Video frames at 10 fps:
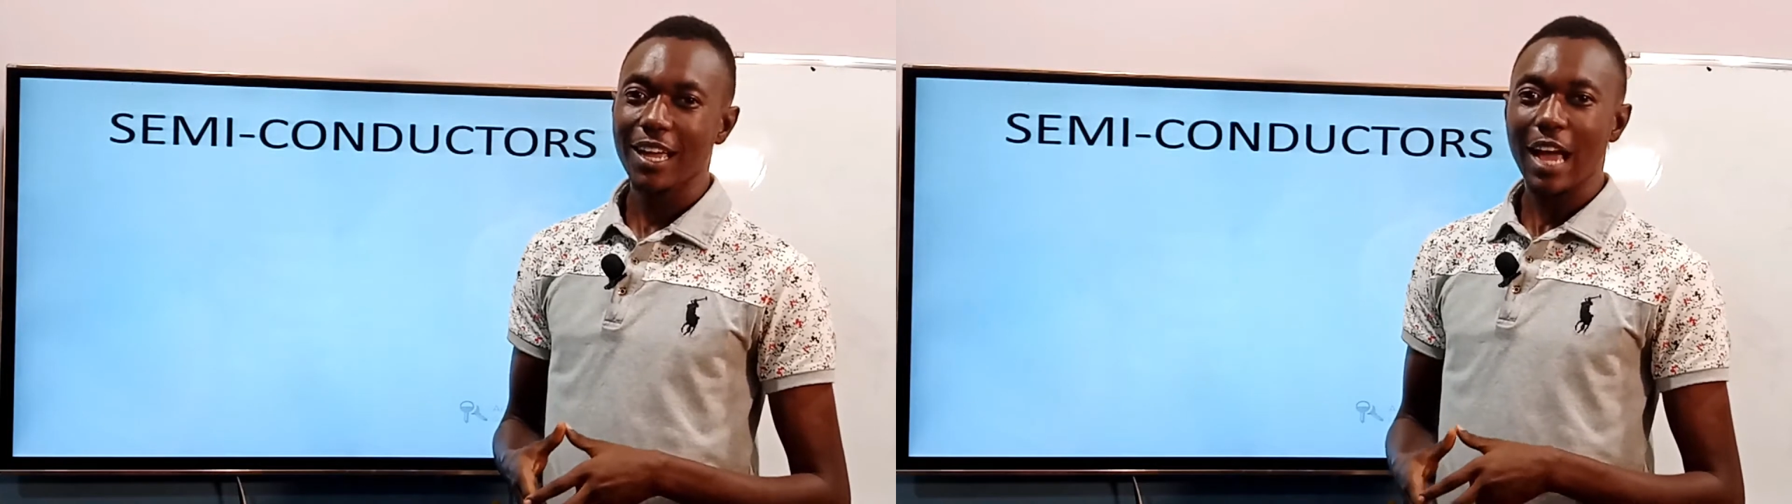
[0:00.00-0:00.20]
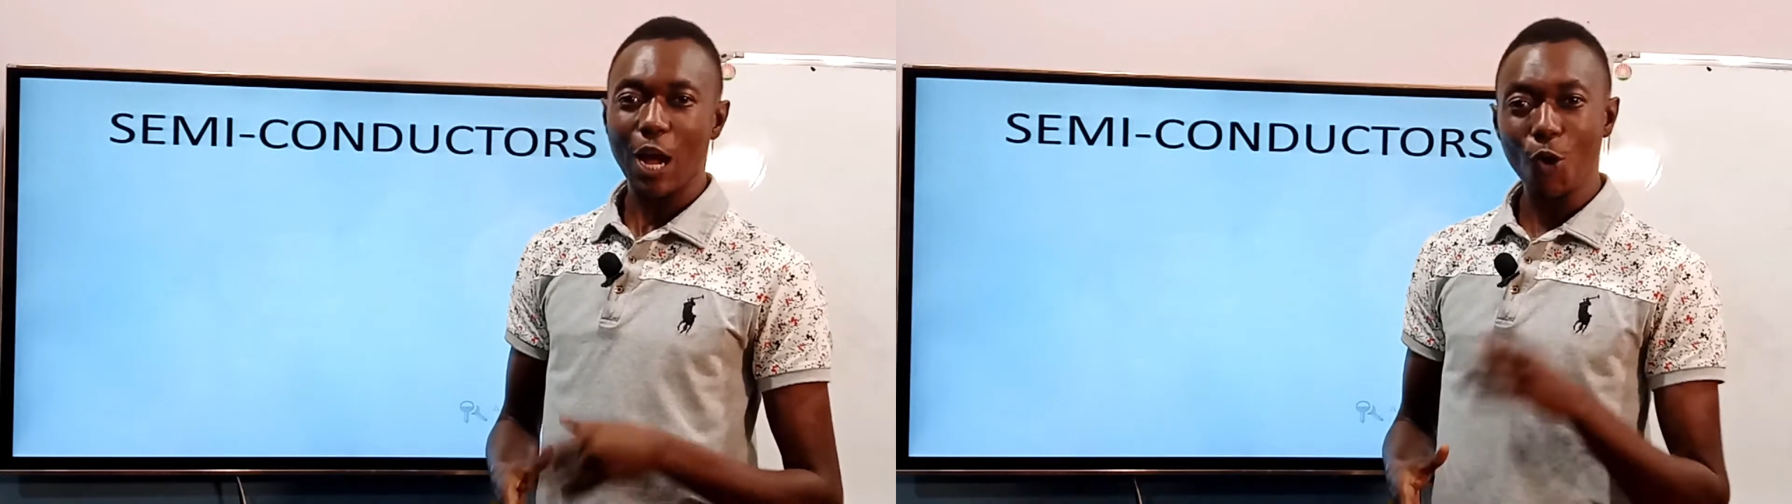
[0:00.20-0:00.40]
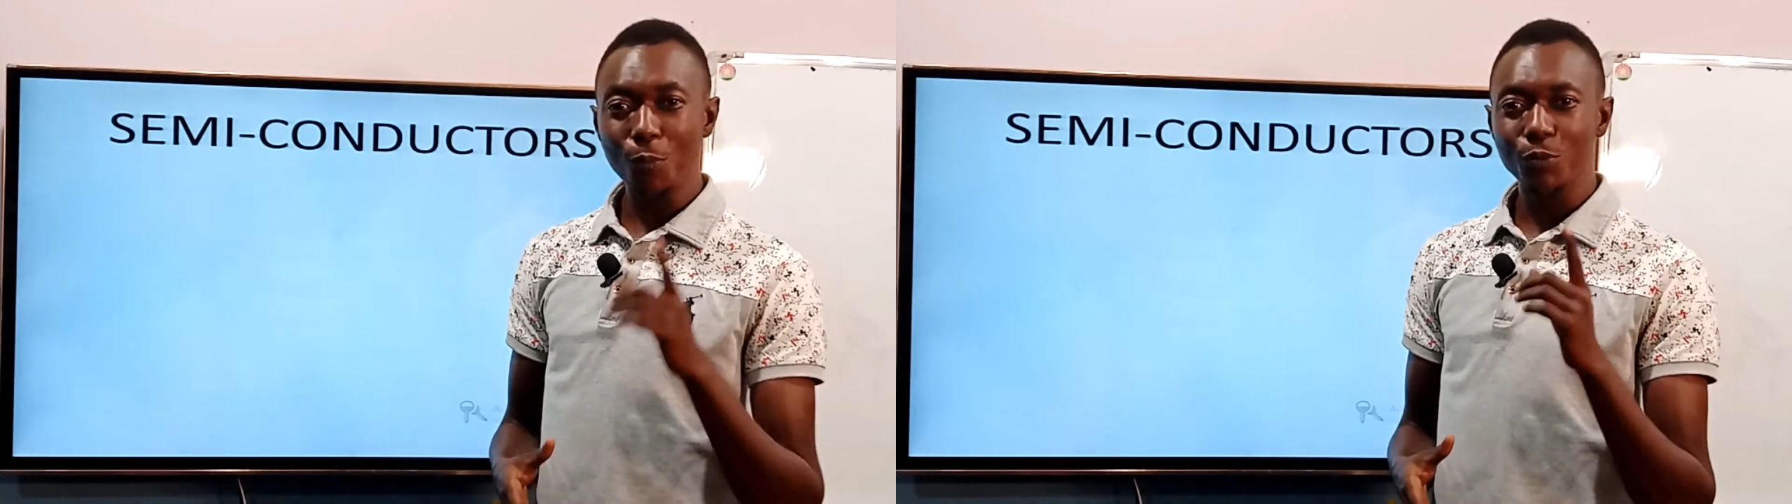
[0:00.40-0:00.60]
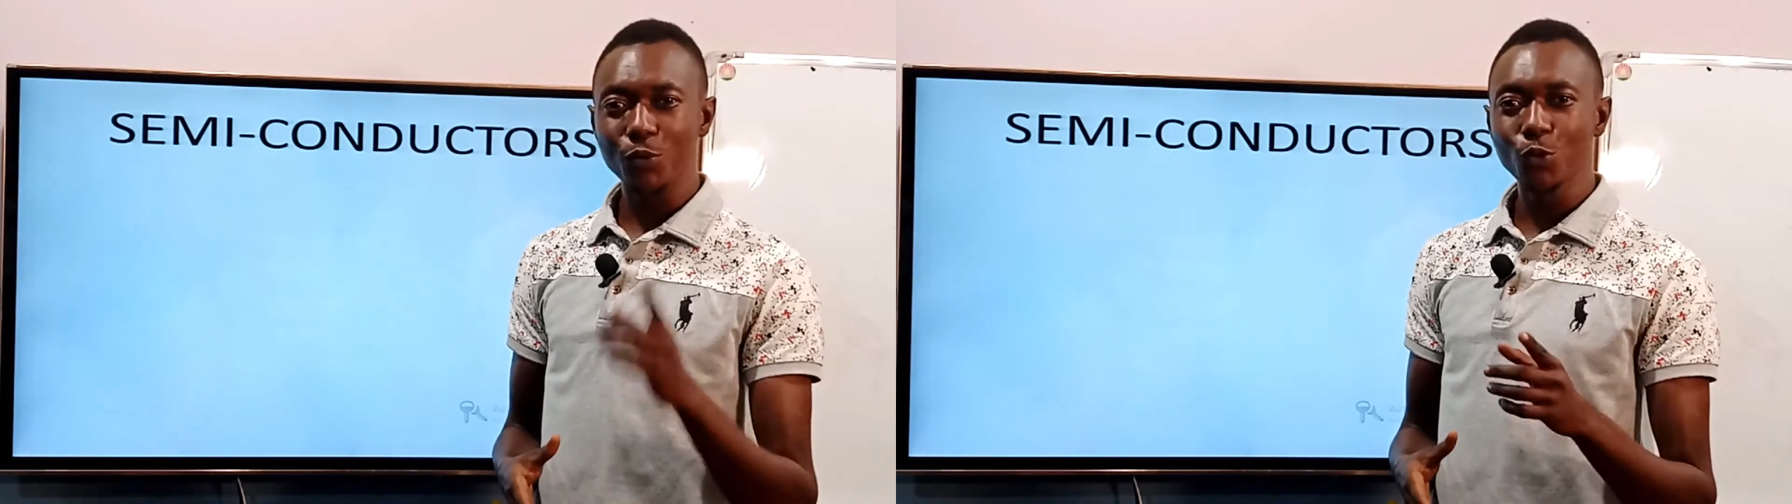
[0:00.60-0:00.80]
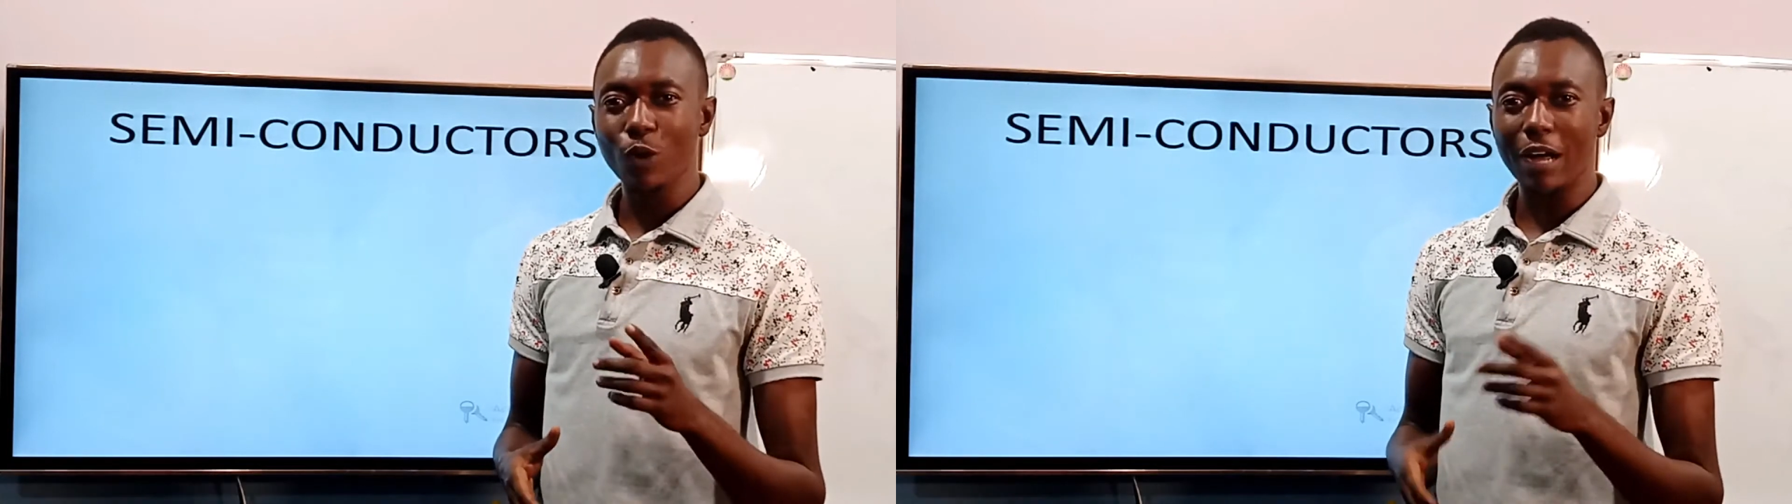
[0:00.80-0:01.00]
I hope
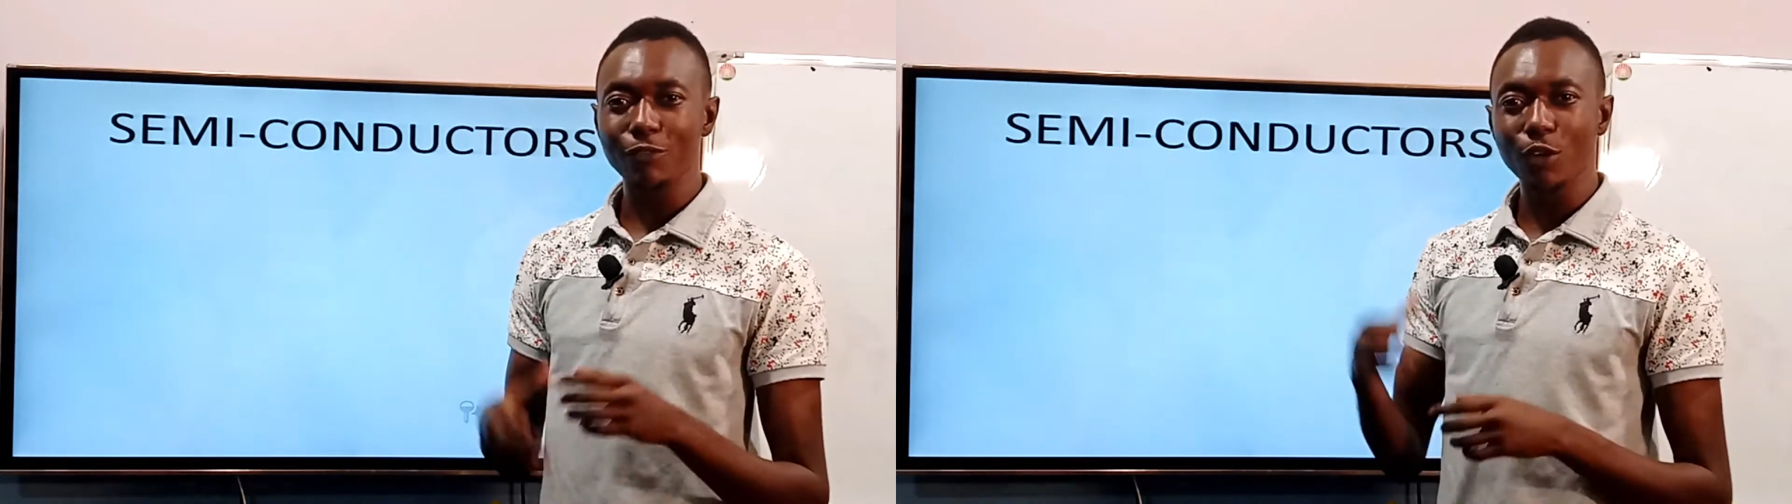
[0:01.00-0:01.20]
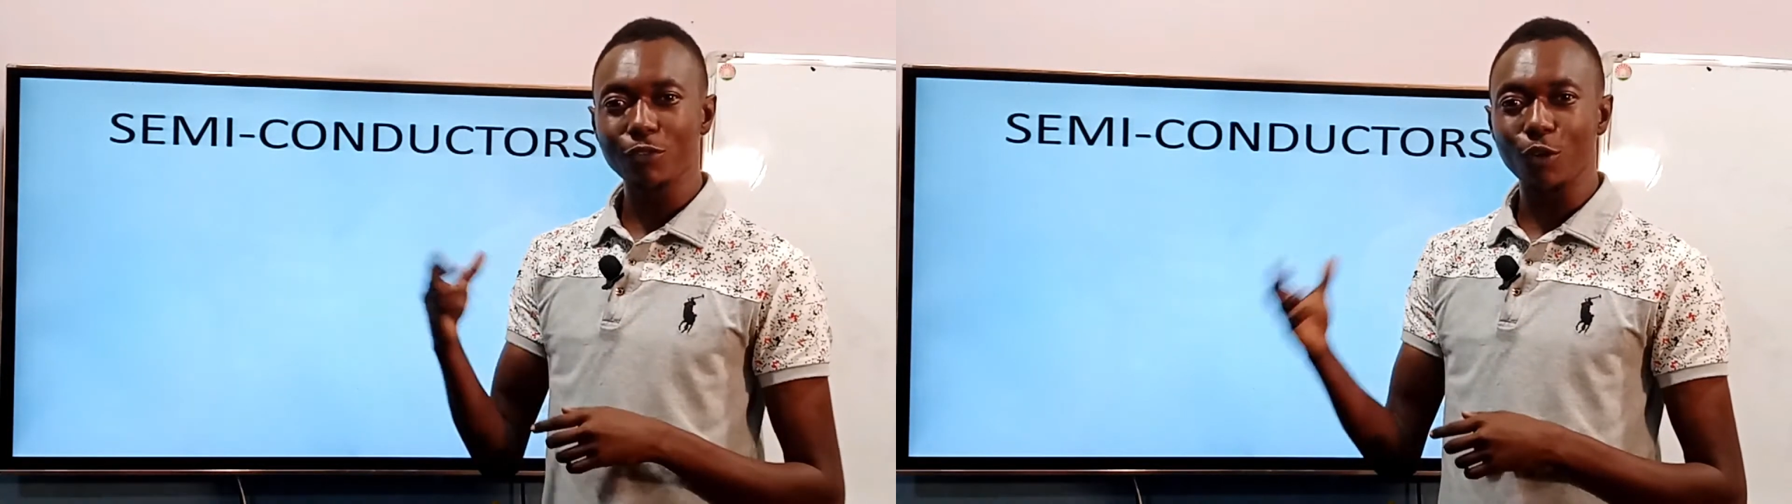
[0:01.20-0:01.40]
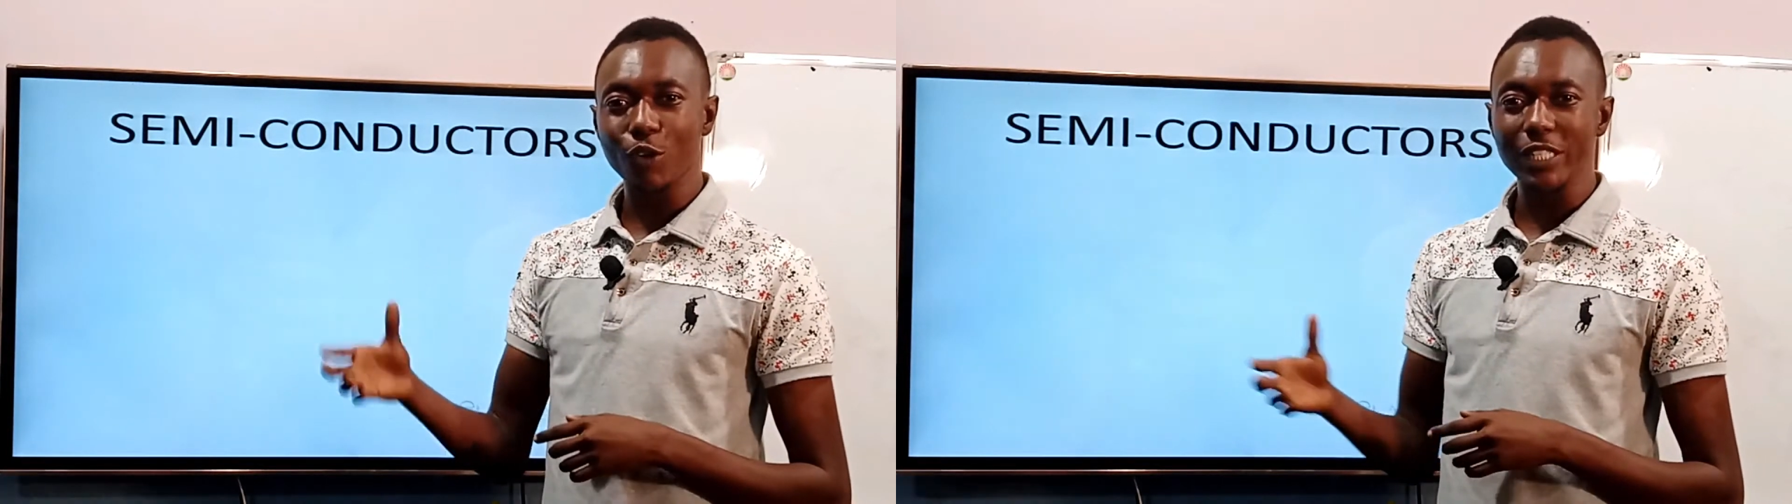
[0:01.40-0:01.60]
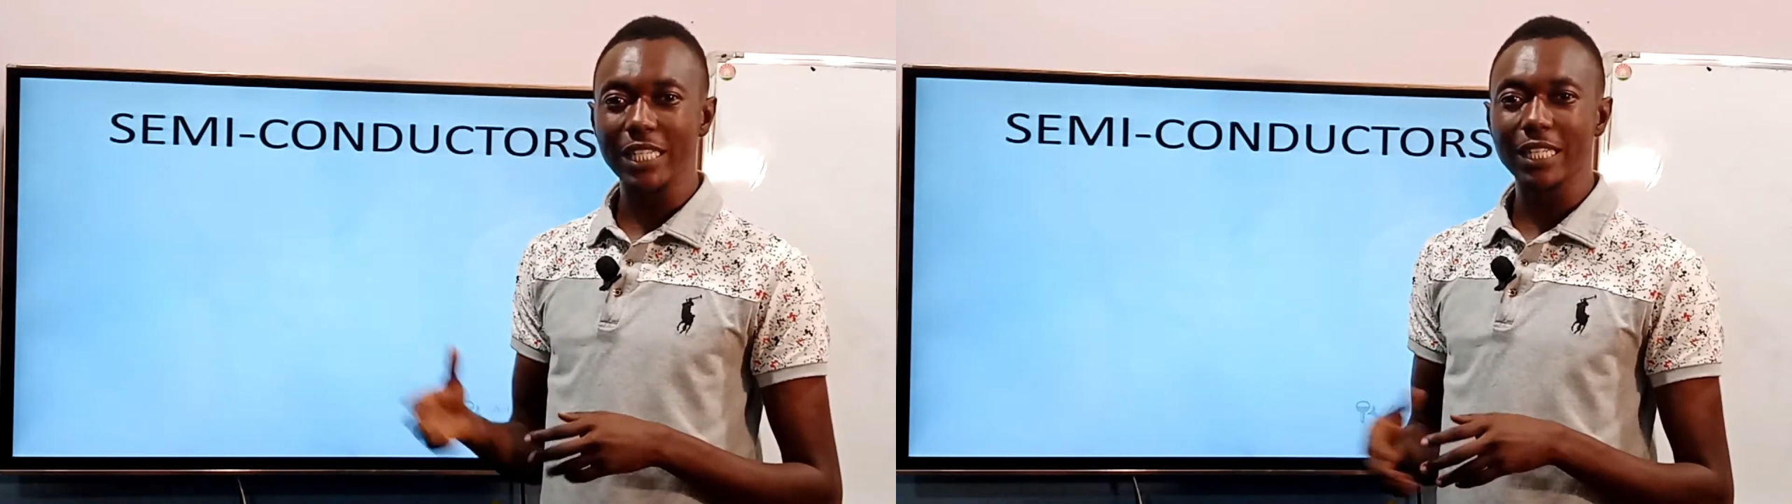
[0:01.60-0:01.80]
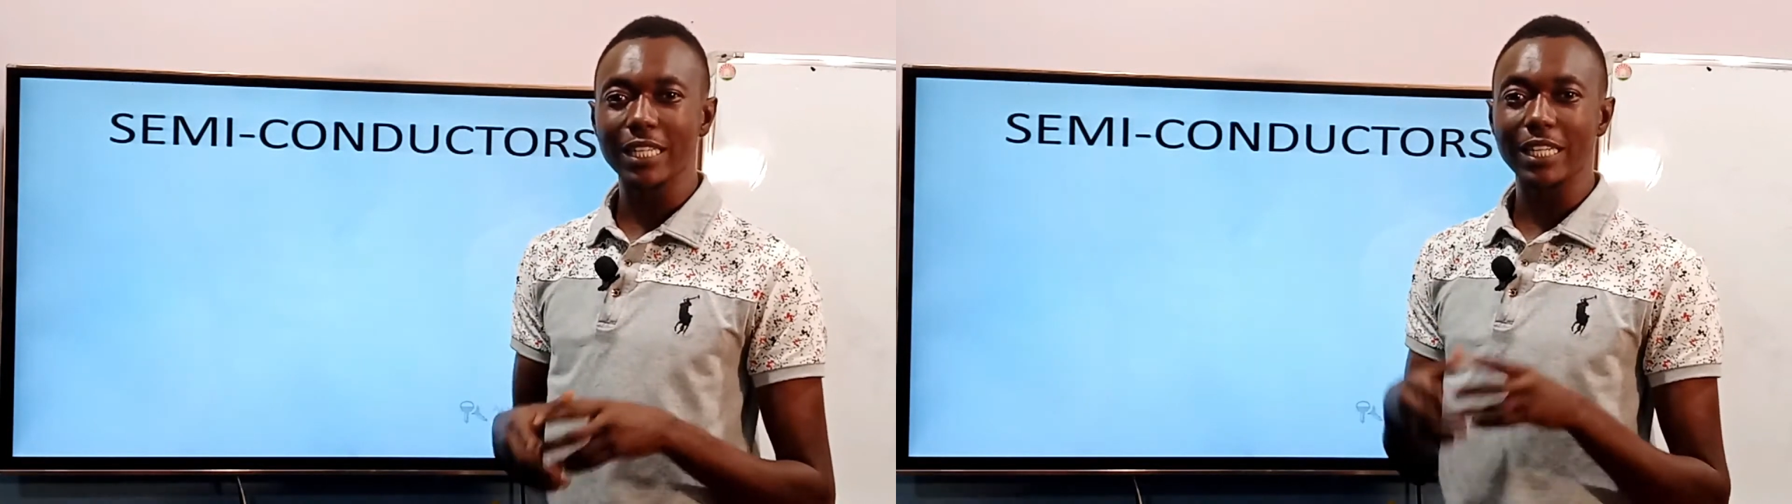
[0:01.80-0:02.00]
you have not forgotten